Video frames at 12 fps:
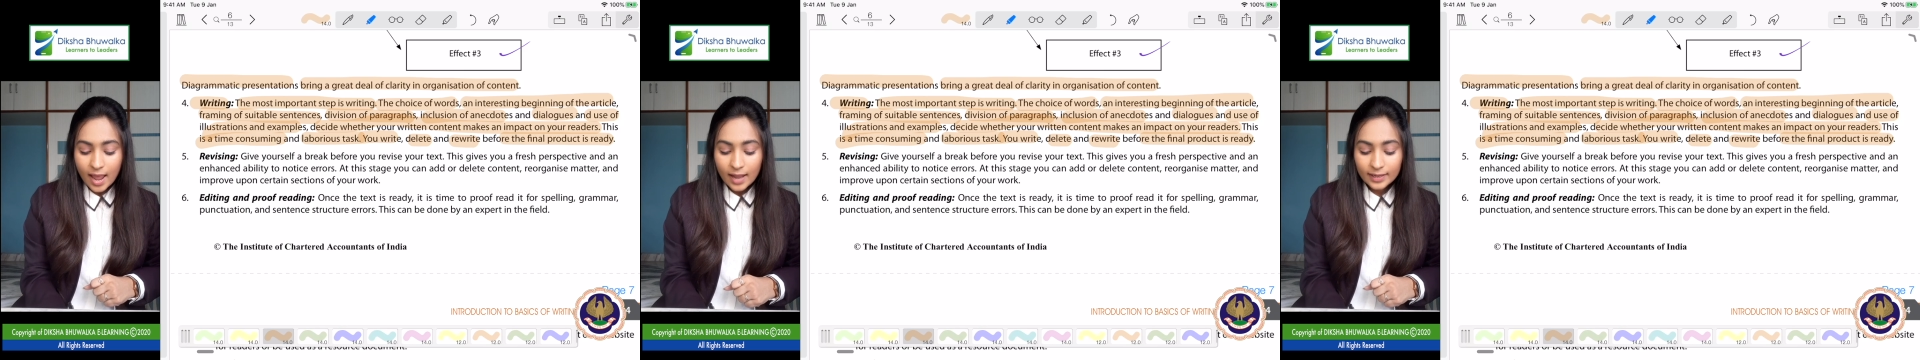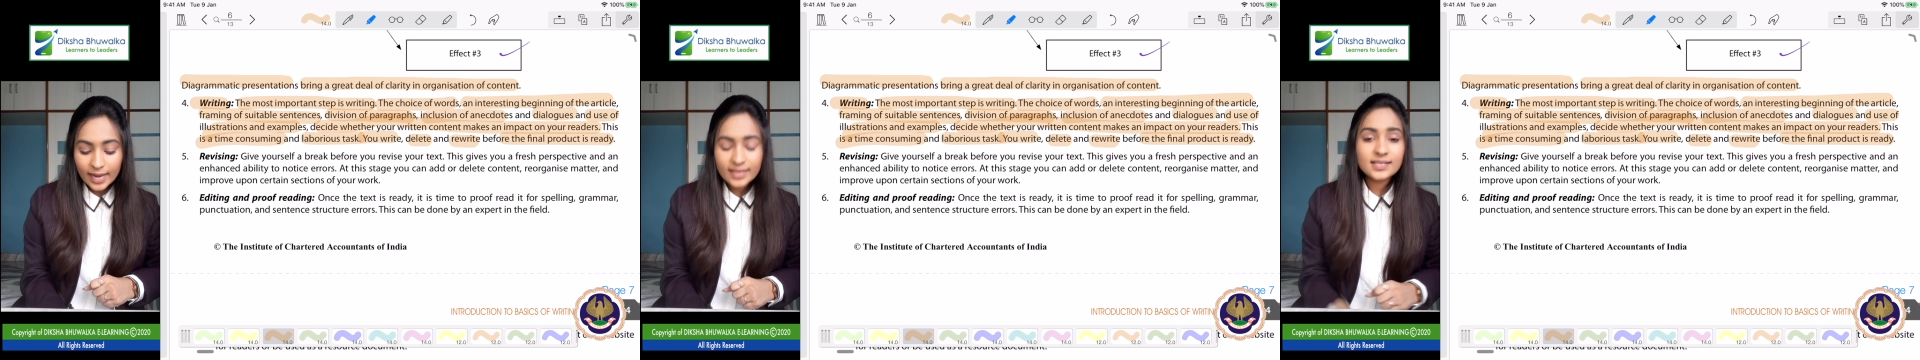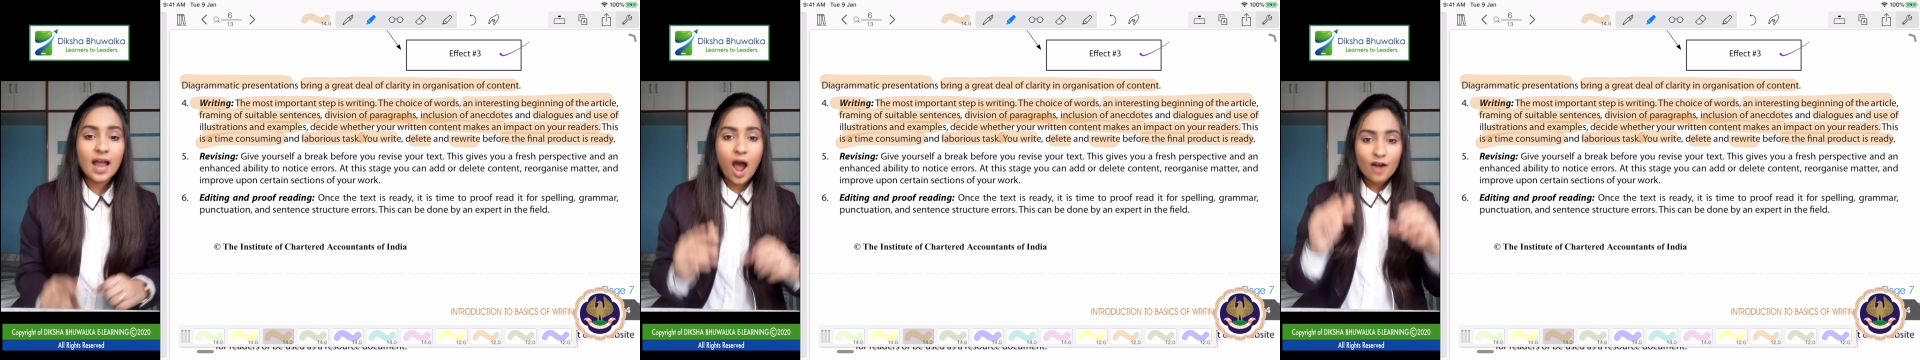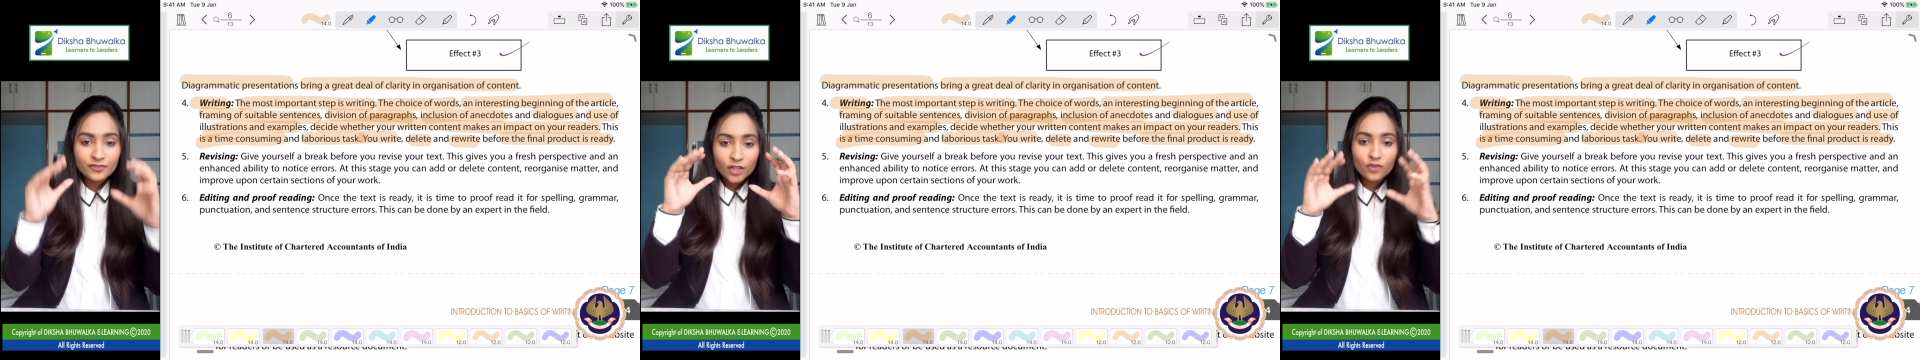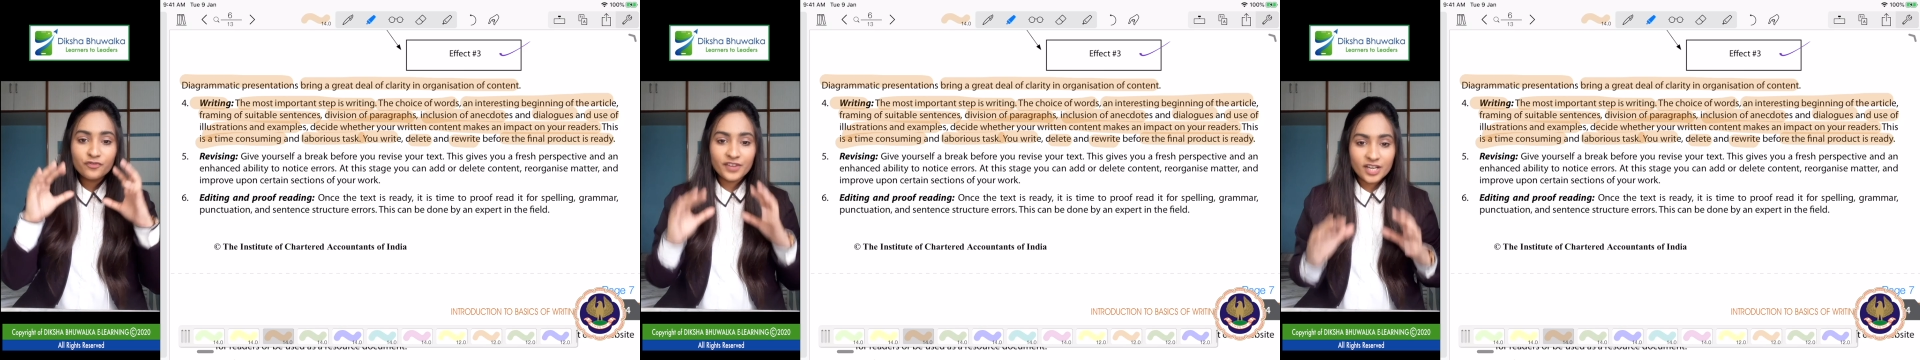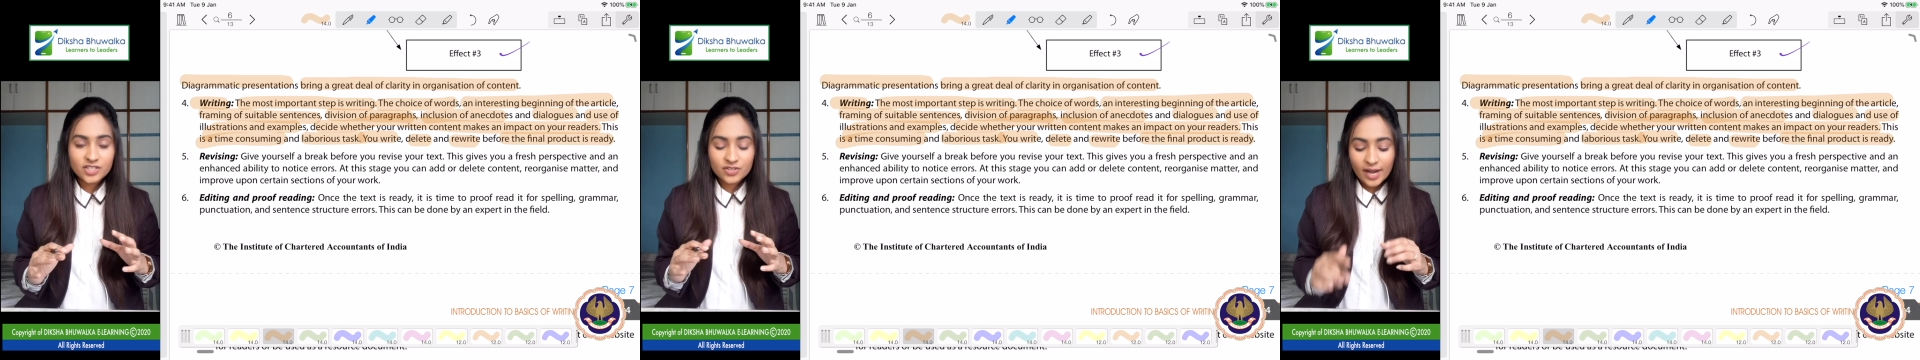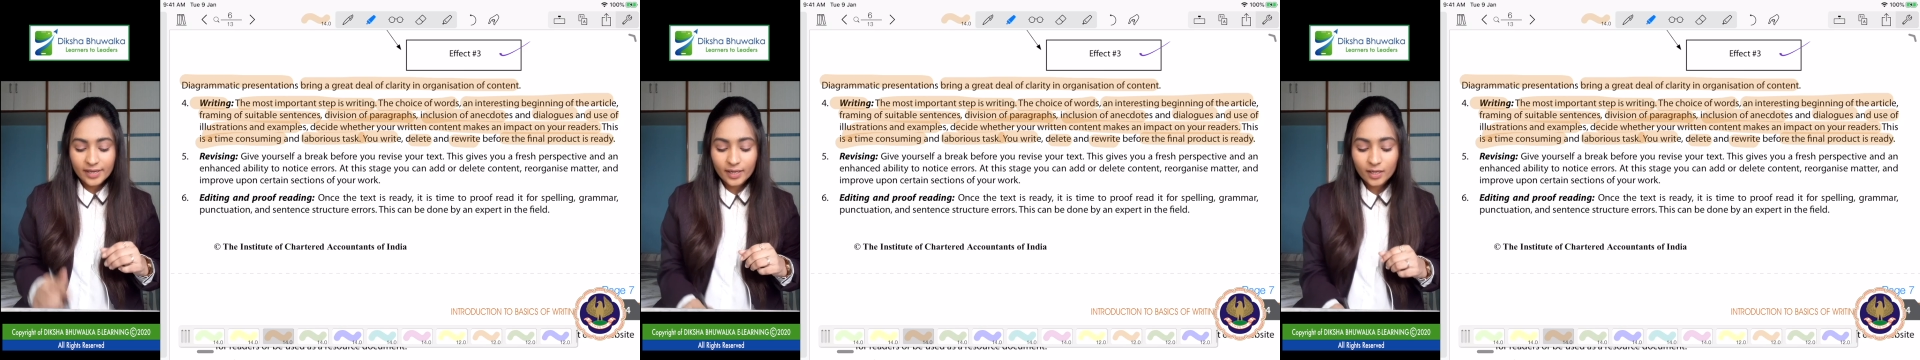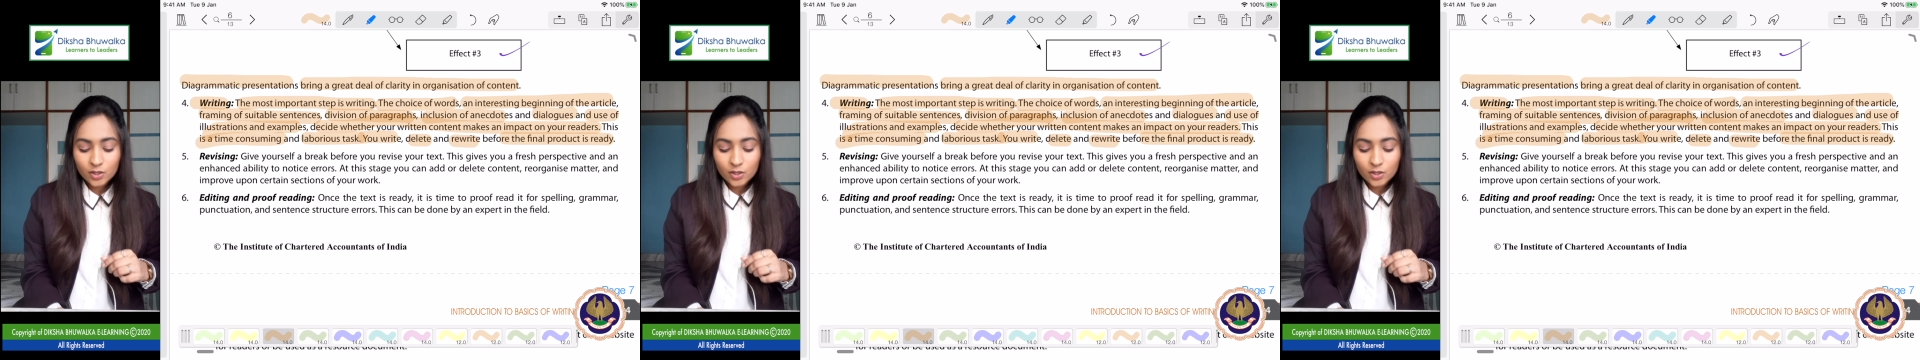Next, after you finish writing,